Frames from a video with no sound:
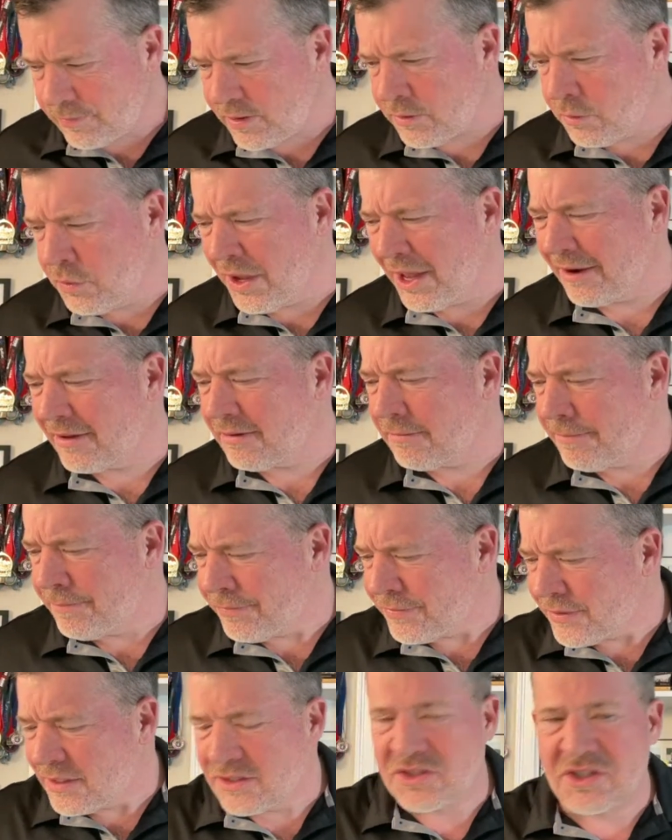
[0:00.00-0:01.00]
We had a
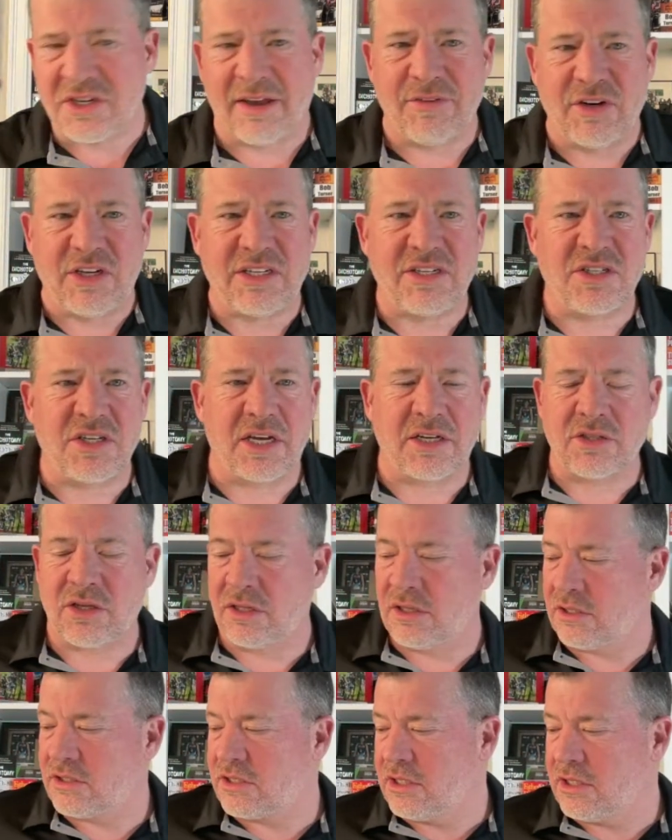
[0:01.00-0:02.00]
76 on
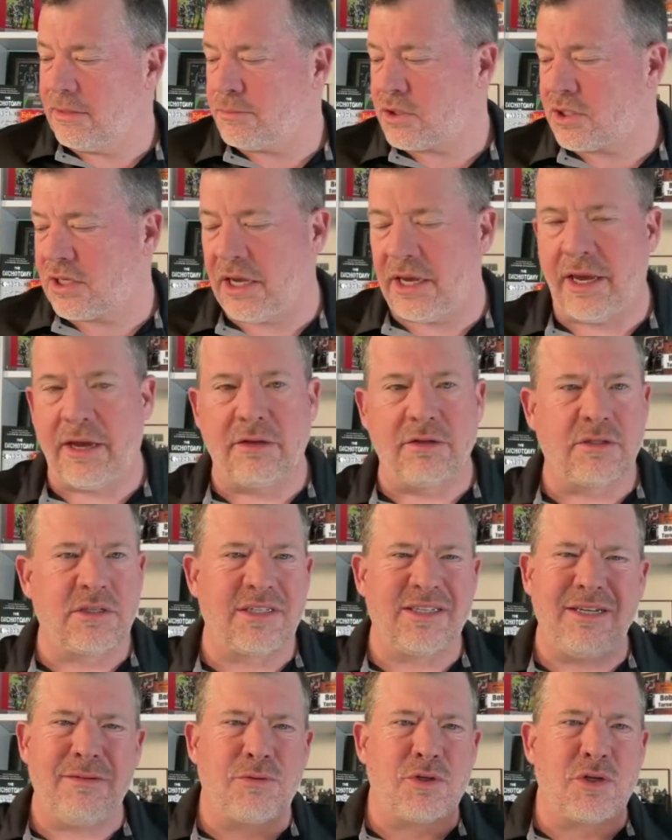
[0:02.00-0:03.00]
the sleep
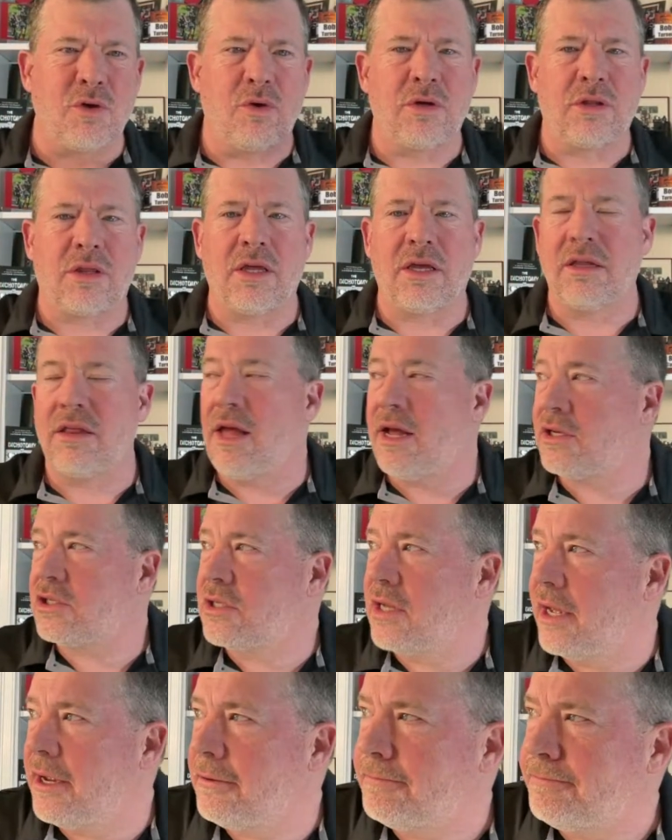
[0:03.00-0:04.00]
score thing last
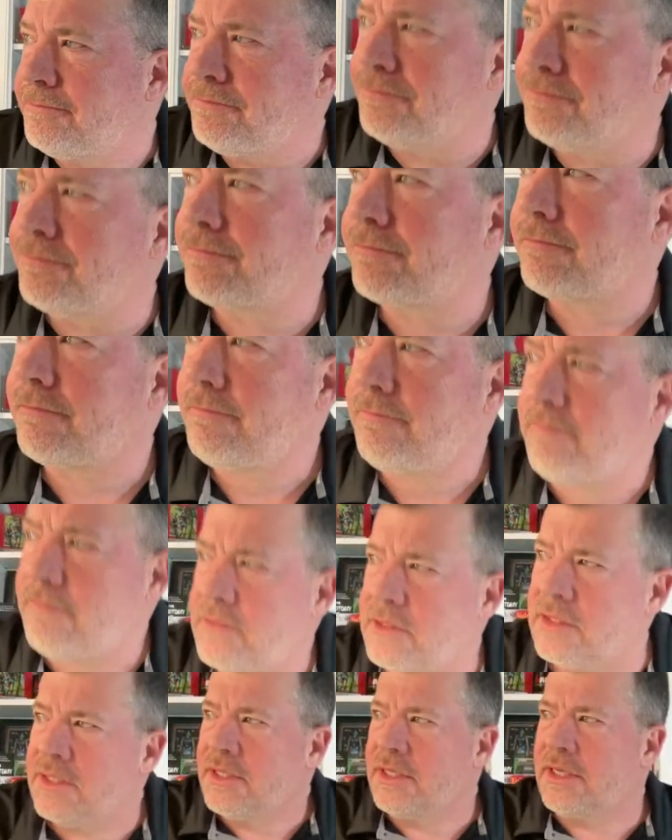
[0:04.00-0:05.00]
night.
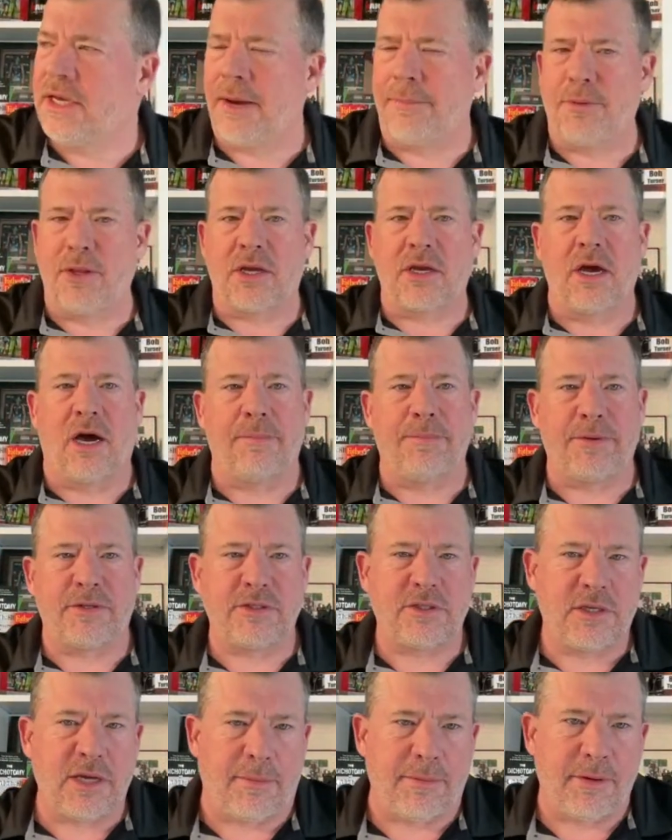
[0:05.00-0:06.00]
Couple of
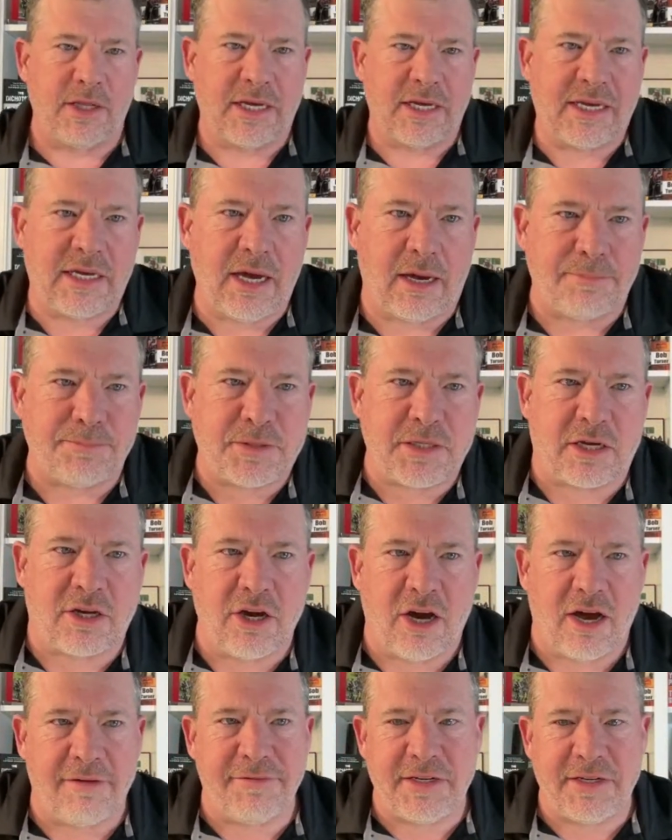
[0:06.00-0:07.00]
cups of
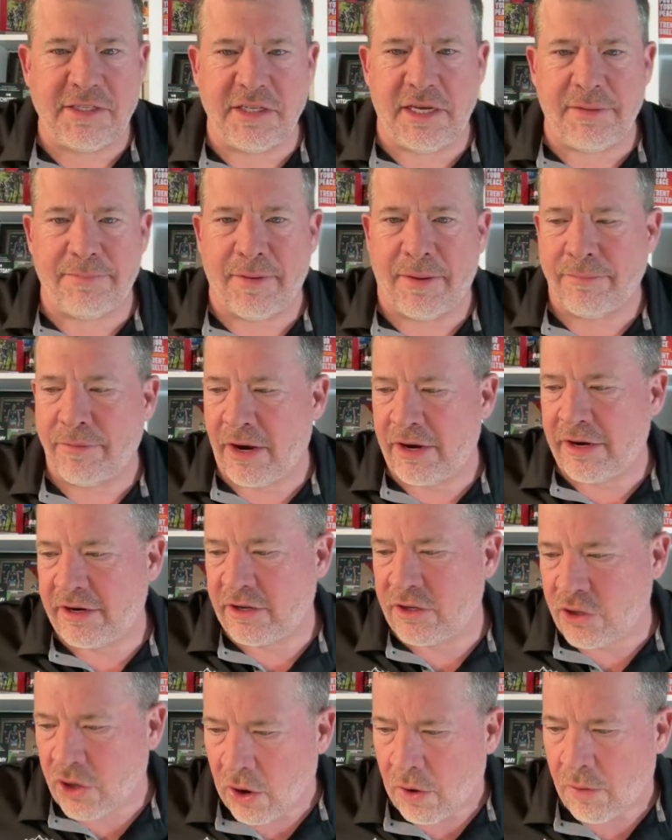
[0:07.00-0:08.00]
coffee deep. I'm ready to
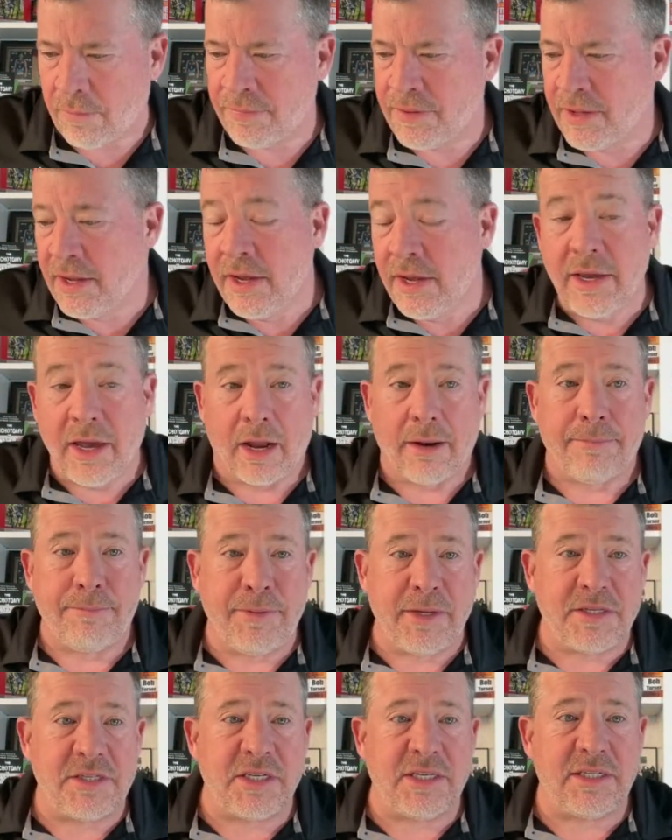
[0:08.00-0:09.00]
go. Got a
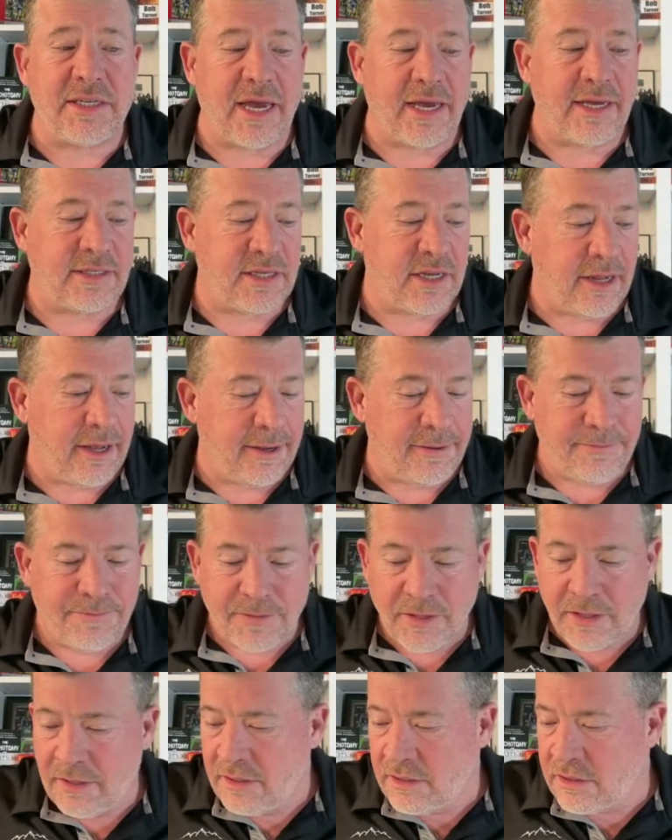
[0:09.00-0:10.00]
busy day today.
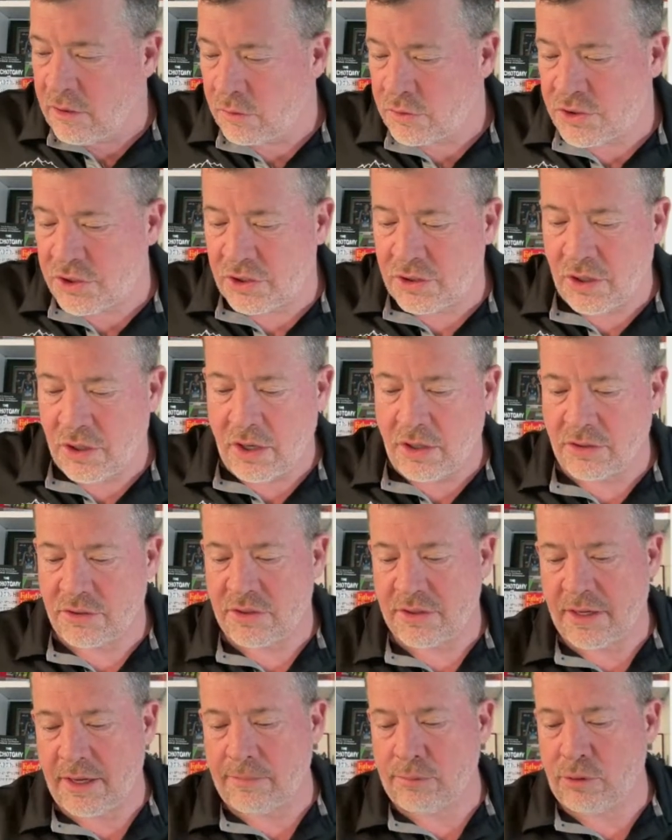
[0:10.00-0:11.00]
Coaching calls,
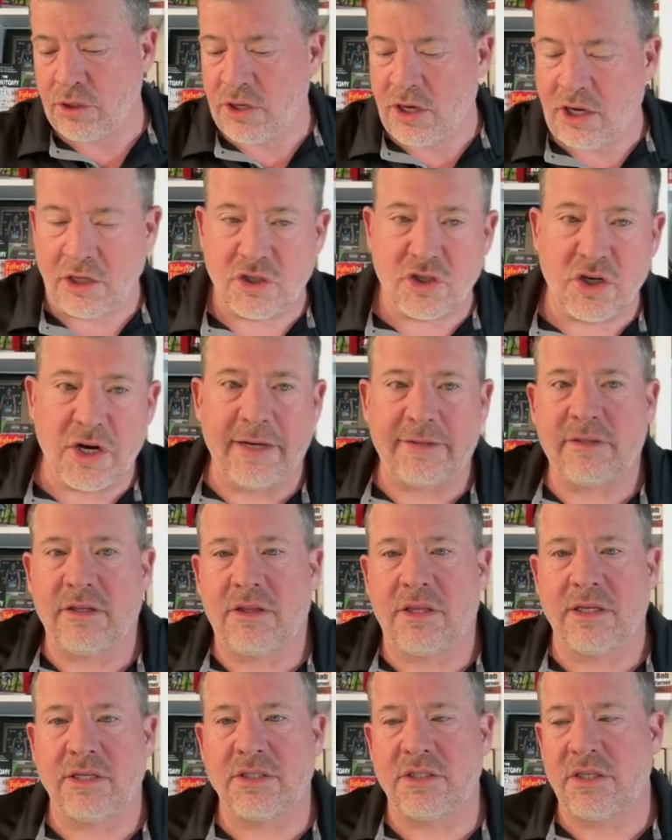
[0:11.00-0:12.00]
a couple of contracting
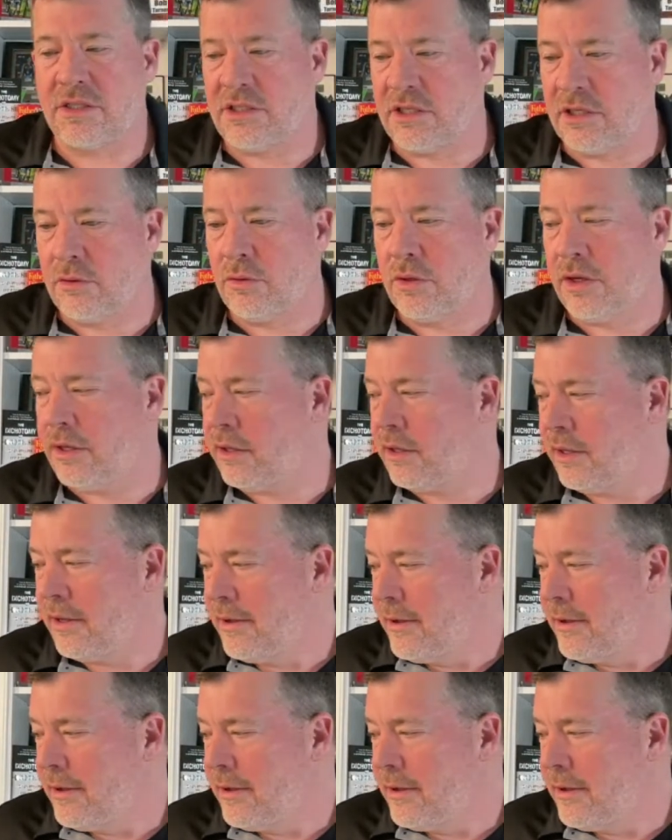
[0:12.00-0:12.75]
things to deal with.